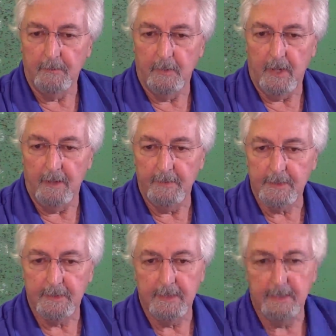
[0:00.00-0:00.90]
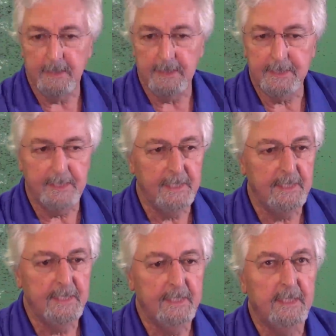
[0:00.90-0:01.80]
well obviously you can see